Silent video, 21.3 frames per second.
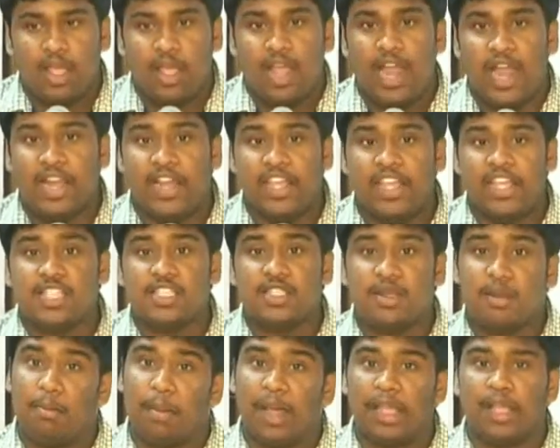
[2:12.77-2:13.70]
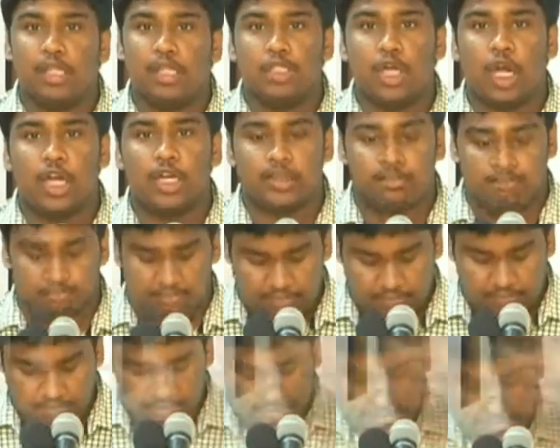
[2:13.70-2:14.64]
and he is Michael Jordan.
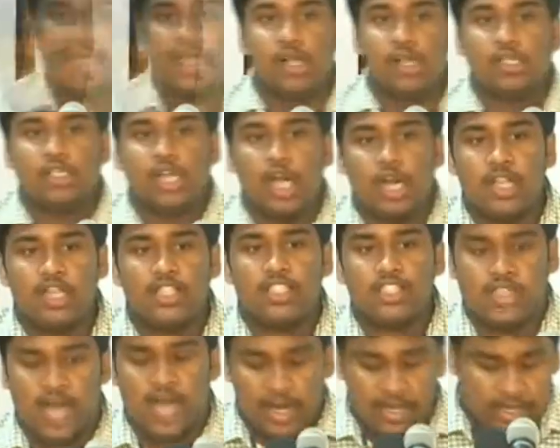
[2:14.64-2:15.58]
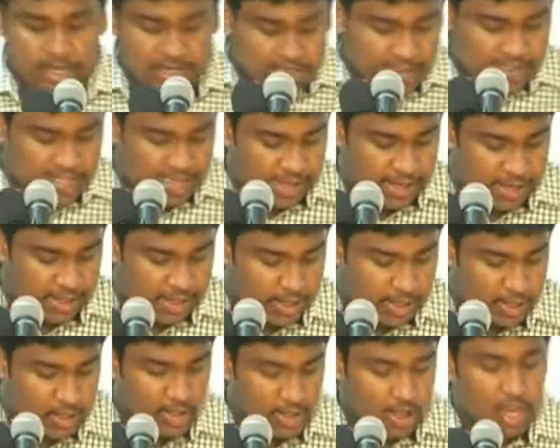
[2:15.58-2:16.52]
Michael Jordan started his
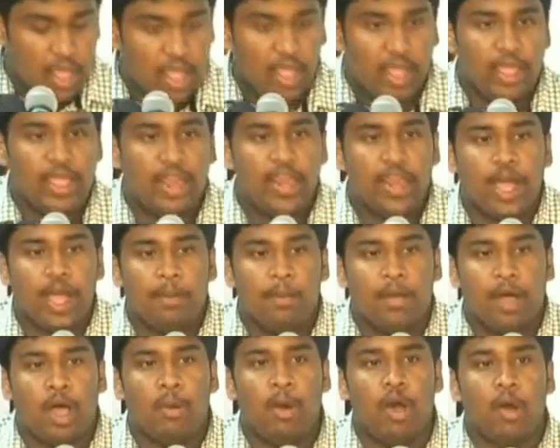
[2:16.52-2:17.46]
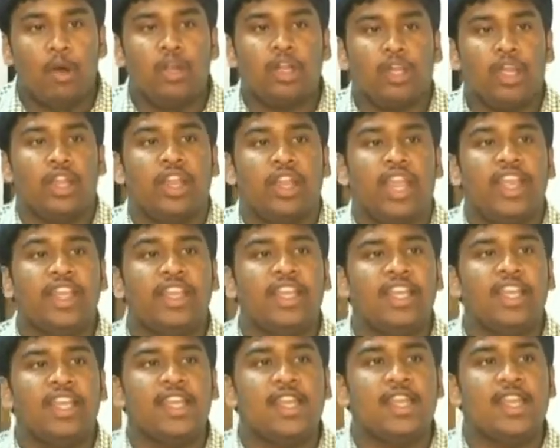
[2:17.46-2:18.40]
career in about
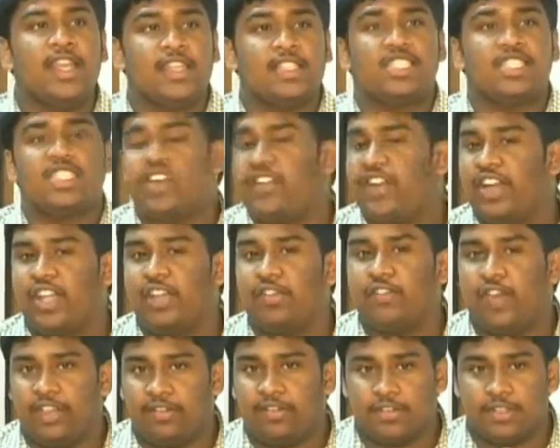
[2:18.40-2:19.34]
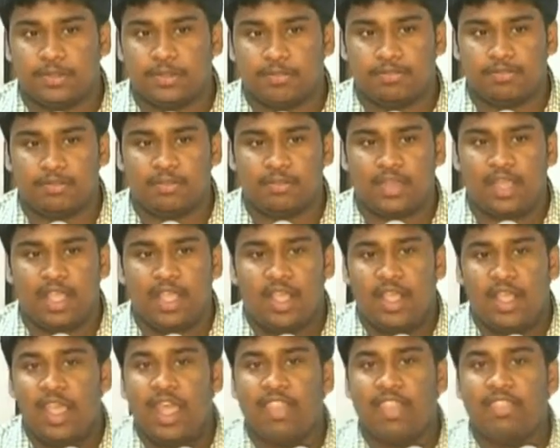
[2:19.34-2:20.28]
1975s
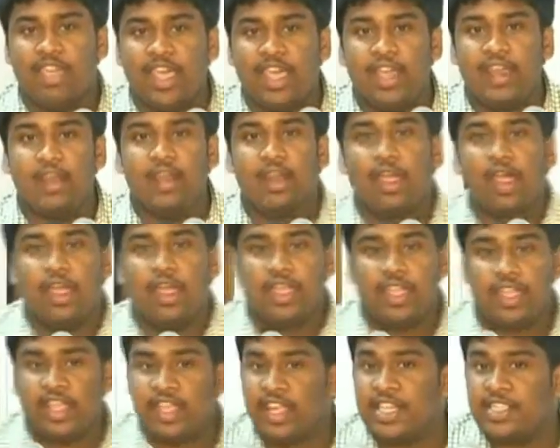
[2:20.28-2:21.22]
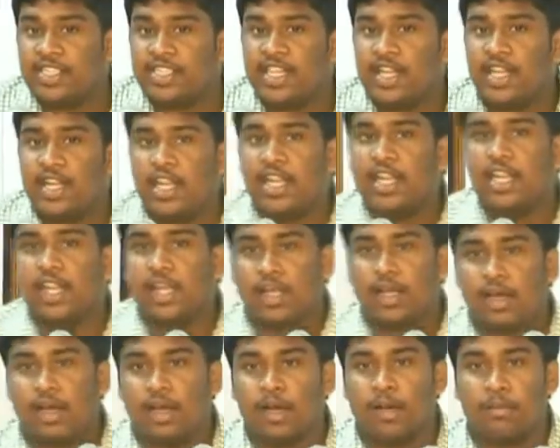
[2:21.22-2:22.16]
and then he
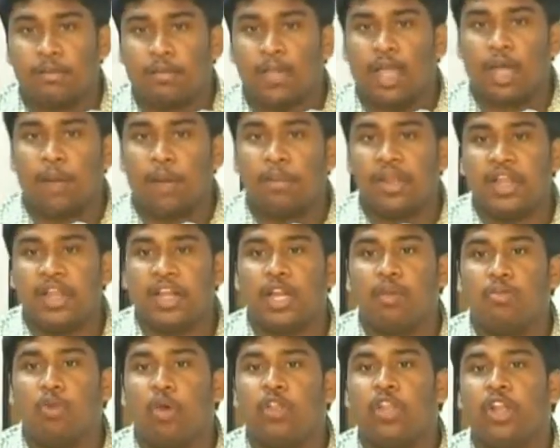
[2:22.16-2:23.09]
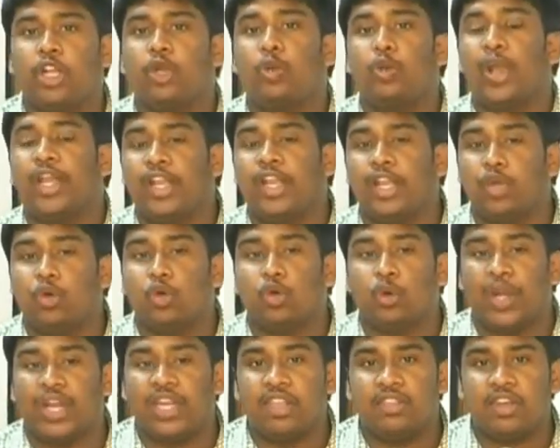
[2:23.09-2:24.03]
recently uh, completed more than 20 to
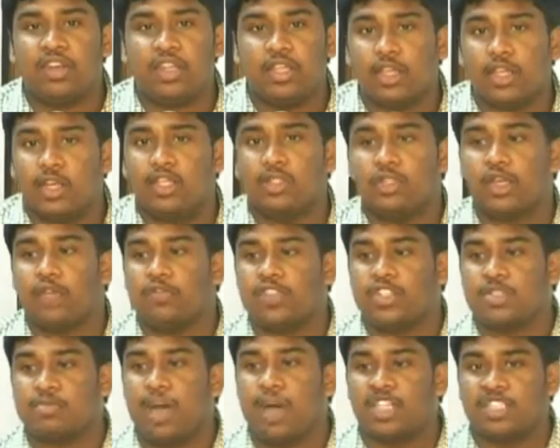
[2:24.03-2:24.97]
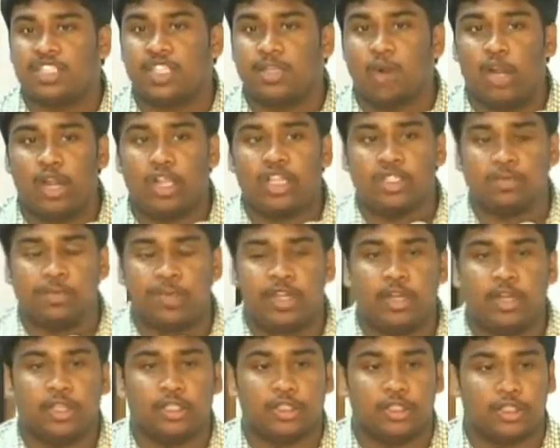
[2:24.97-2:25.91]
23 years of his basketball
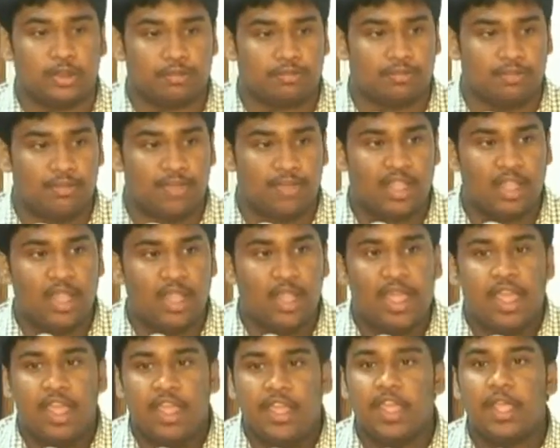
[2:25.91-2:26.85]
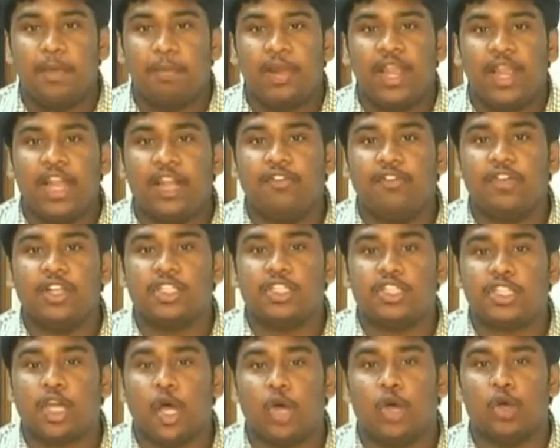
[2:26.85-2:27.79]
experience. He played for
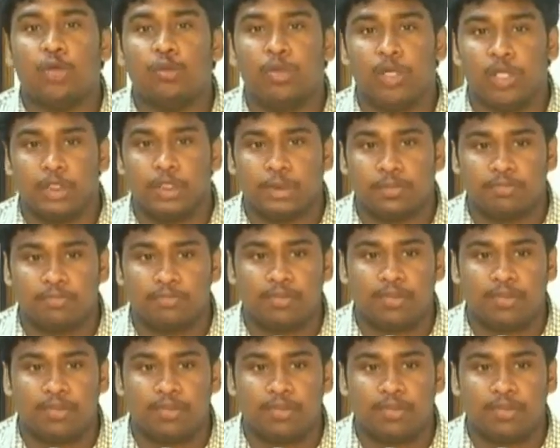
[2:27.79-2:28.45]
Chicago Bulls,